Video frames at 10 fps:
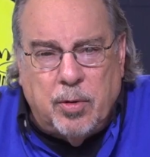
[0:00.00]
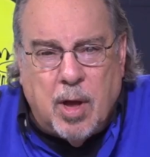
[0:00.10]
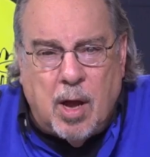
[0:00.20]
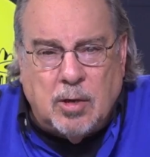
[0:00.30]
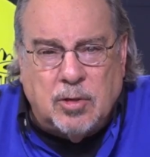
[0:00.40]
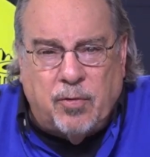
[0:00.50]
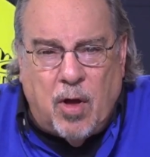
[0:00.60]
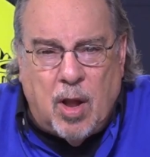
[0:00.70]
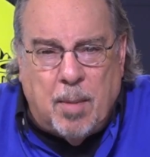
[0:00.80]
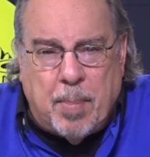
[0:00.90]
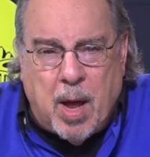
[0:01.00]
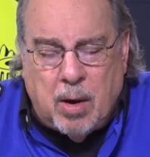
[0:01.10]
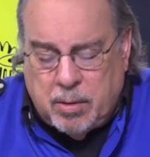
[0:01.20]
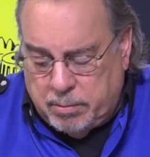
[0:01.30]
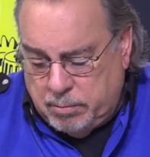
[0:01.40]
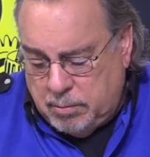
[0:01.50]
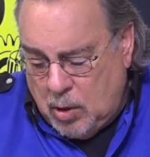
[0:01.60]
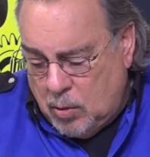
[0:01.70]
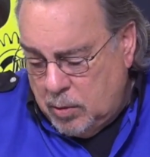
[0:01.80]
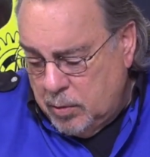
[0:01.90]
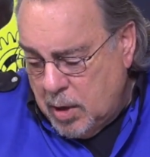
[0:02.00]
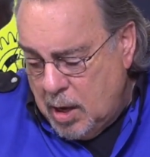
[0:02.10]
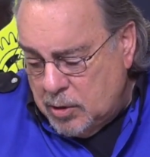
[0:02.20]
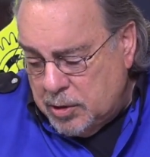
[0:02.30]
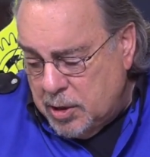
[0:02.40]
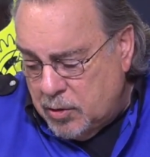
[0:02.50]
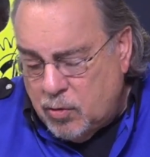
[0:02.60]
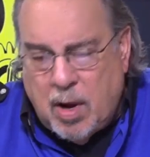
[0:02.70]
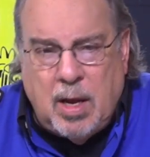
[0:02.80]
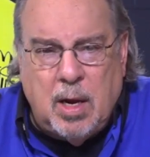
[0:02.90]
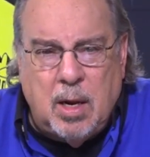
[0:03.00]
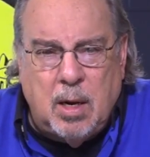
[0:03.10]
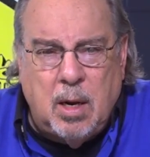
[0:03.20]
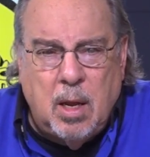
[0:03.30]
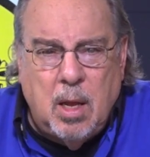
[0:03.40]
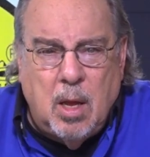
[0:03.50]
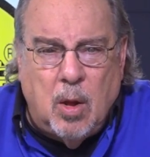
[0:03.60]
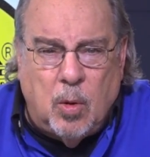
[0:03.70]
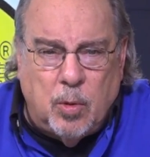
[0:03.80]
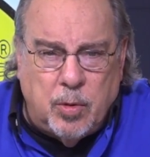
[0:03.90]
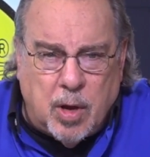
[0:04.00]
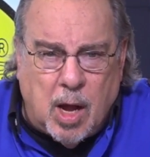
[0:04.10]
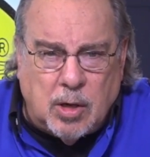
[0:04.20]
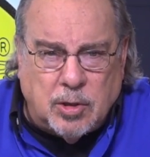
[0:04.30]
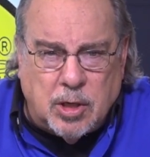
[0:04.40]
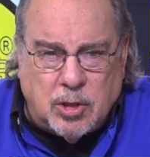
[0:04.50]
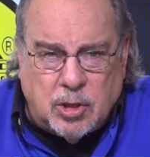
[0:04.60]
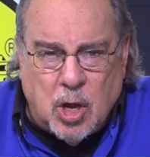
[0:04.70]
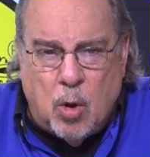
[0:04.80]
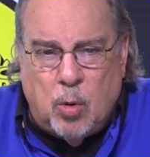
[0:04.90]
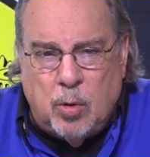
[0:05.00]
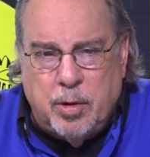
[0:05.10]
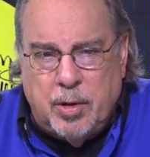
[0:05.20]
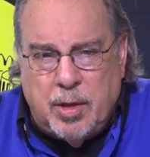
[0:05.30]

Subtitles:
cars fall apart, older cars get traded, older cars get sold and